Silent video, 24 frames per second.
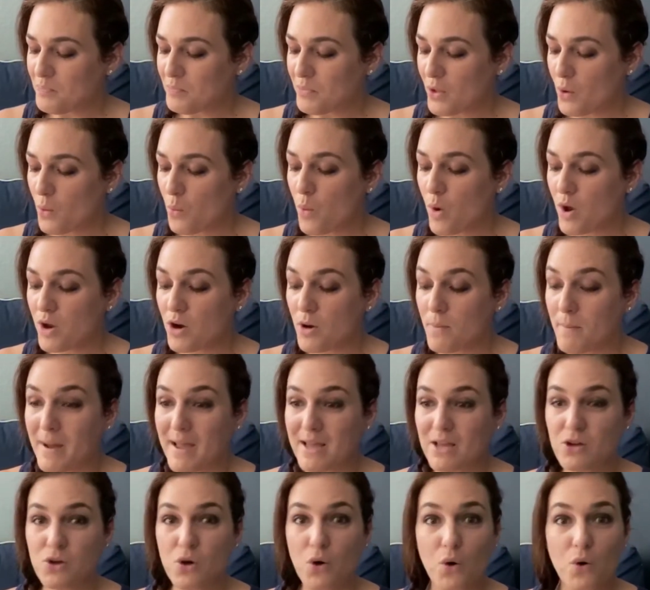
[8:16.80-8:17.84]
What are
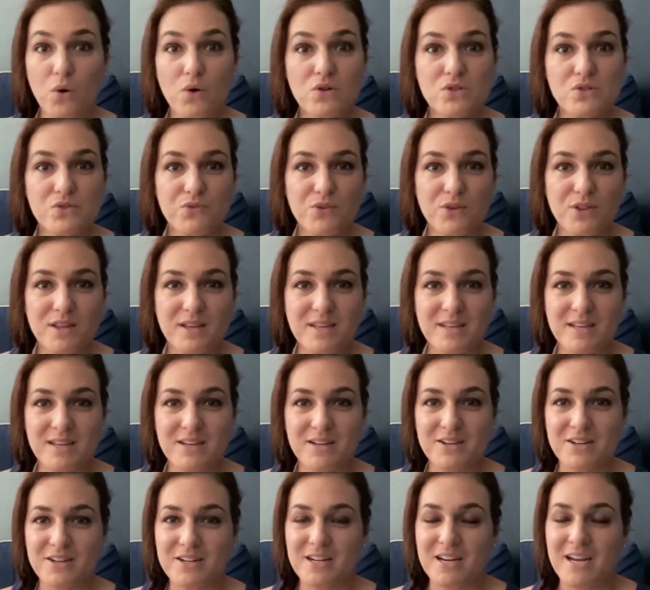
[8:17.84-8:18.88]
my goals for the
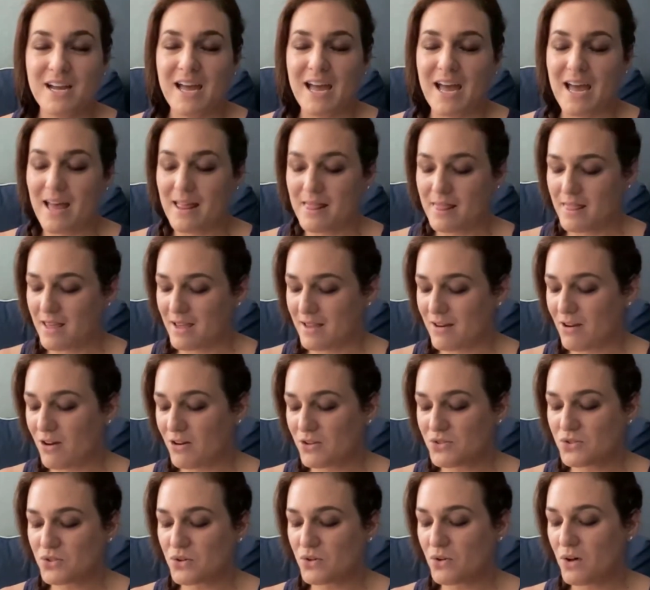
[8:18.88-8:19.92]
year? And then
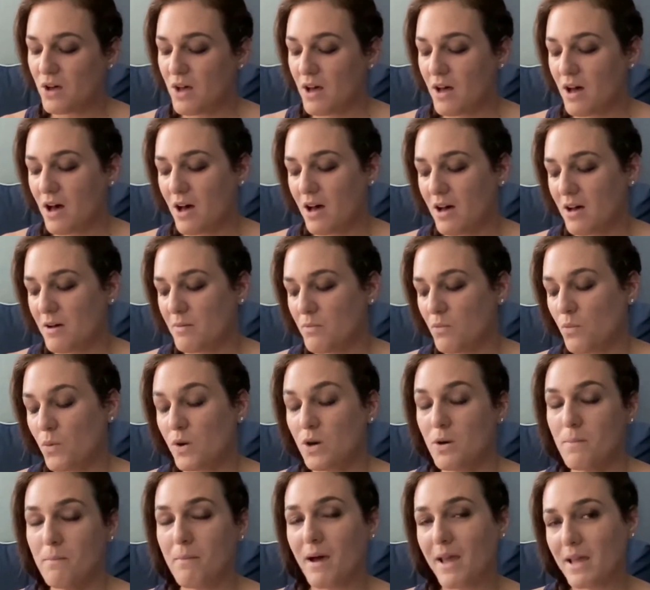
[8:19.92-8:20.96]
also, what
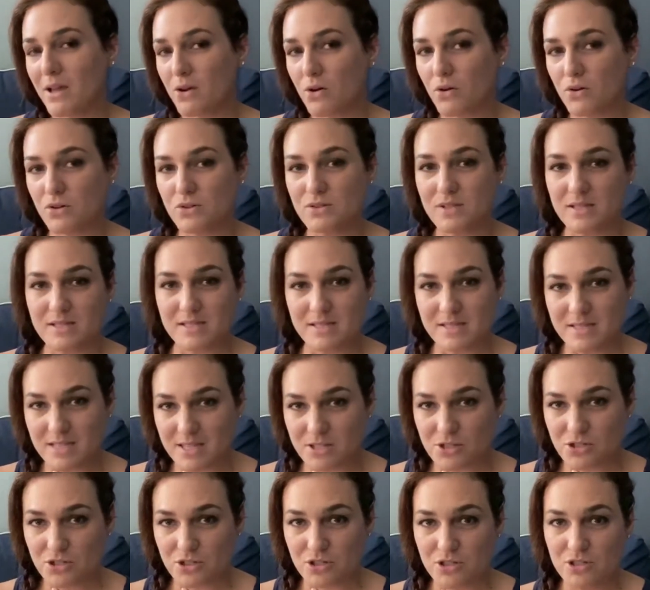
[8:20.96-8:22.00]
are my goals as a
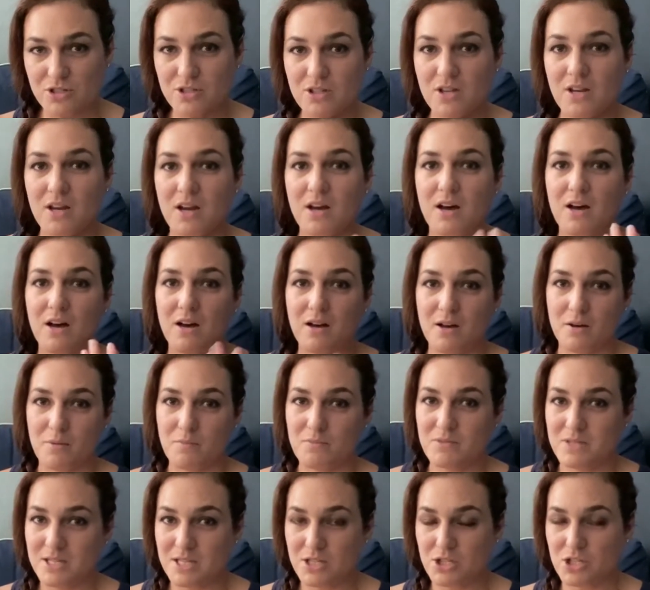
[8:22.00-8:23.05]
teacher
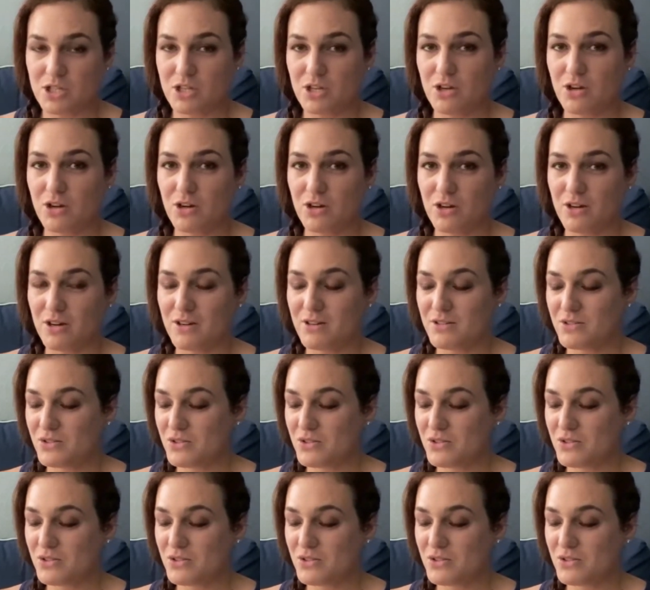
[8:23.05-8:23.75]
teaching her?